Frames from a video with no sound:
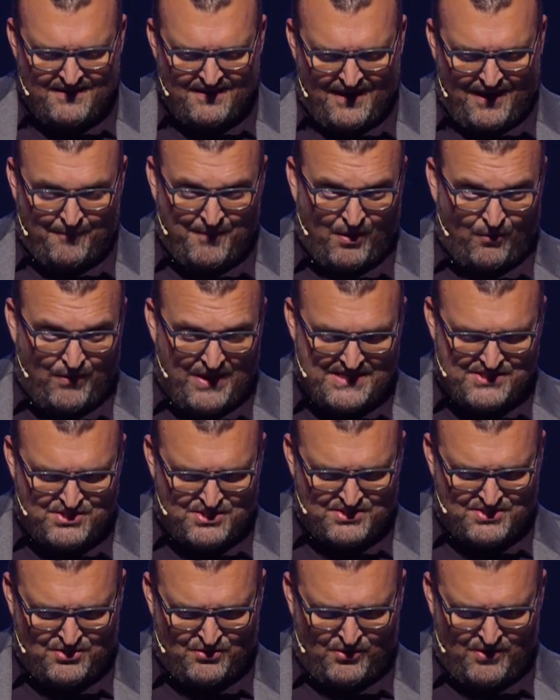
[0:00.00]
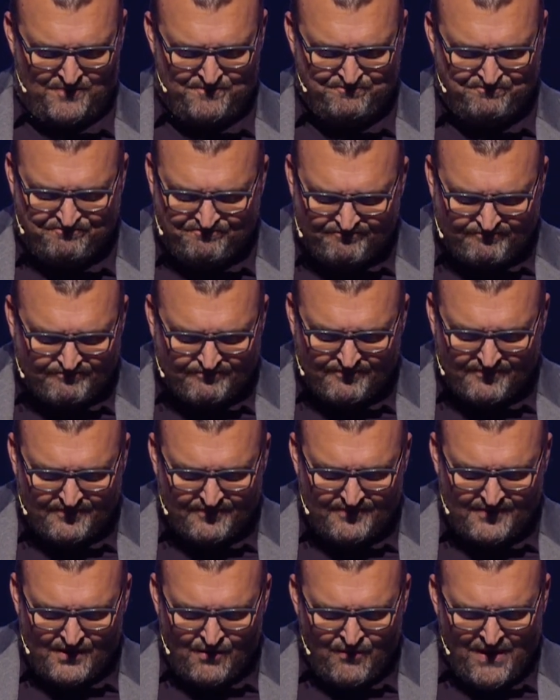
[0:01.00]
I'm going to race you to him.
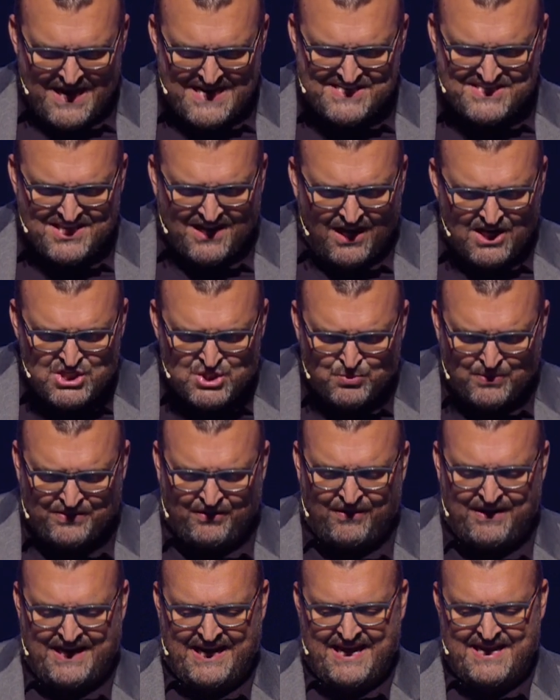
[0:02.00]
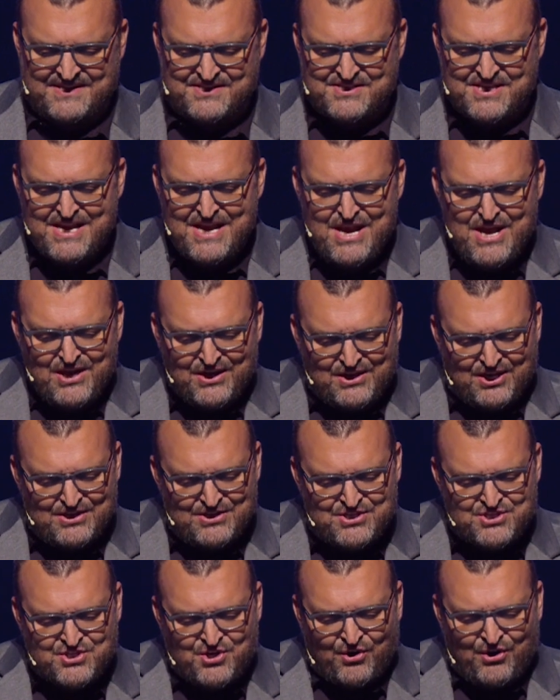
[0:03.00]
right? touched with our hands
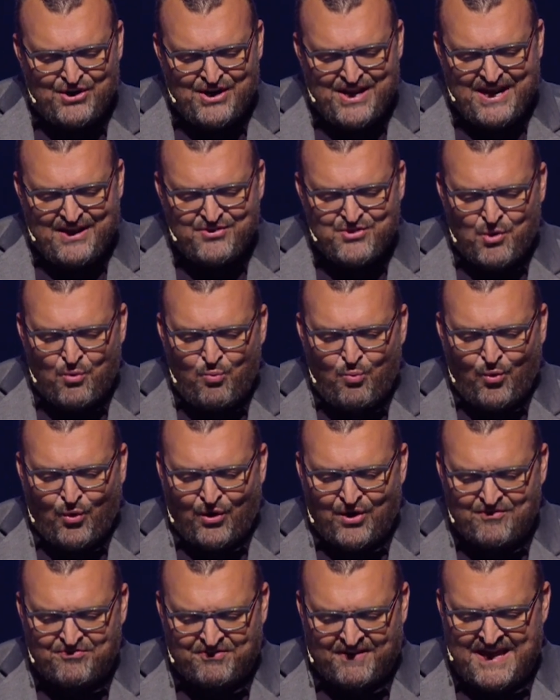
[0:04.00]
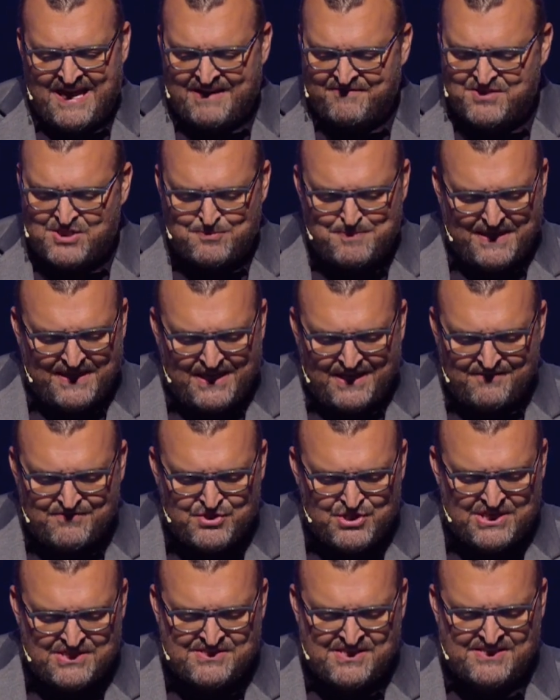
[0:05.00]
concerning the word of life. Speaking of
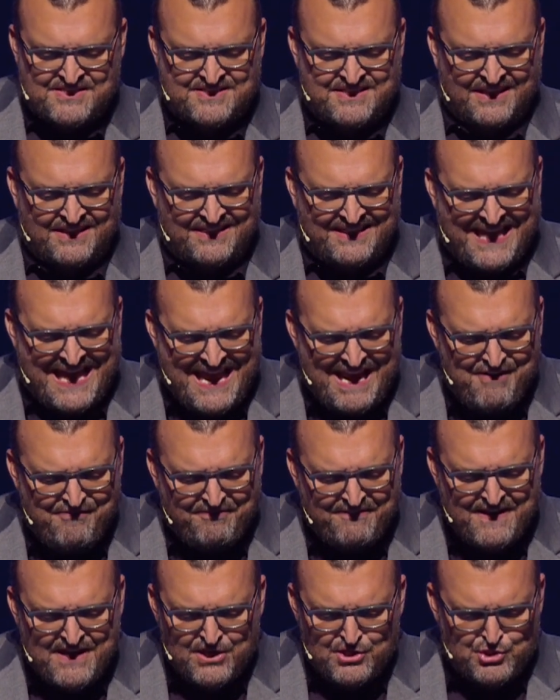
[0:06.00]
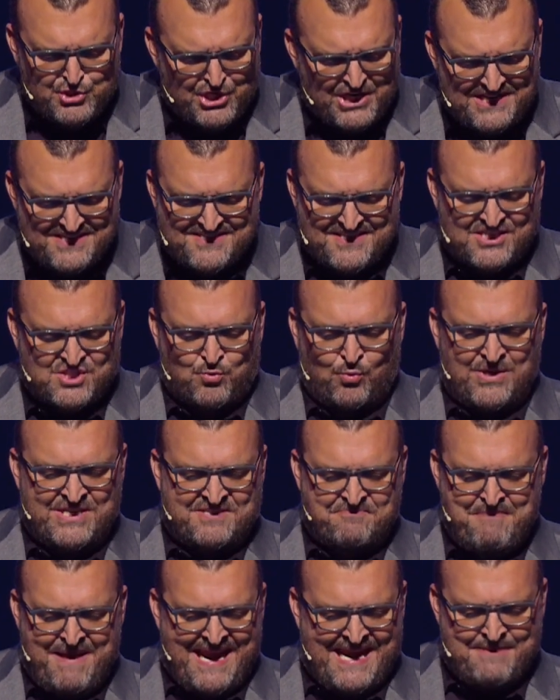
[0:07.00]
Jesus, the life Jesus
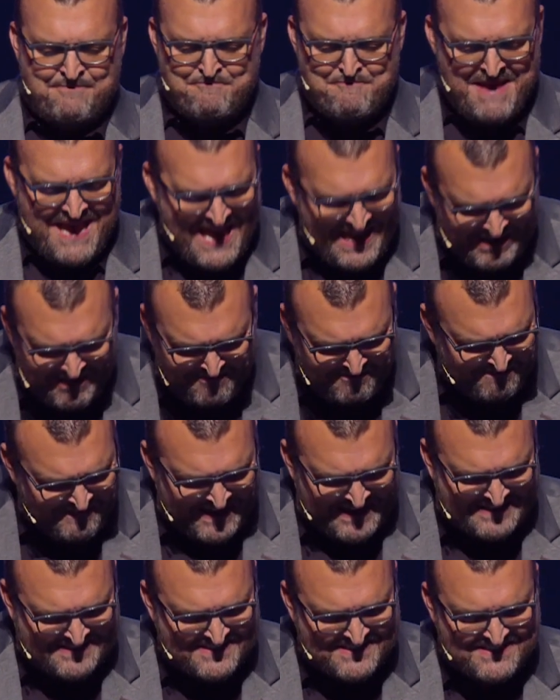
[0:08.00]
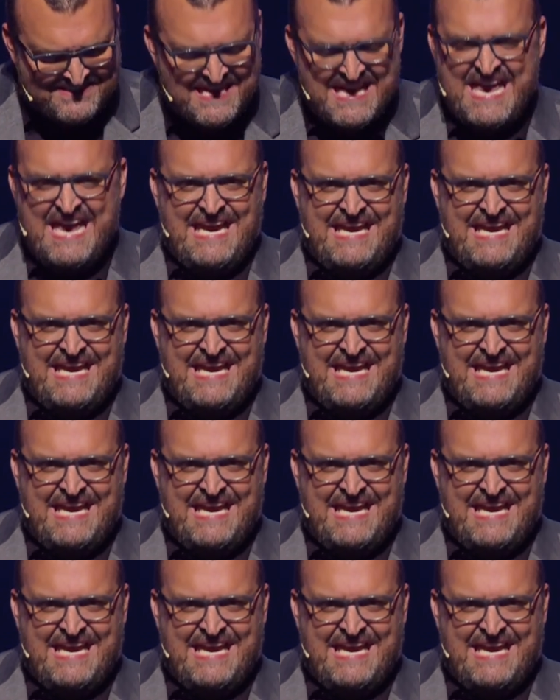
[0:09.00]
was made manifest.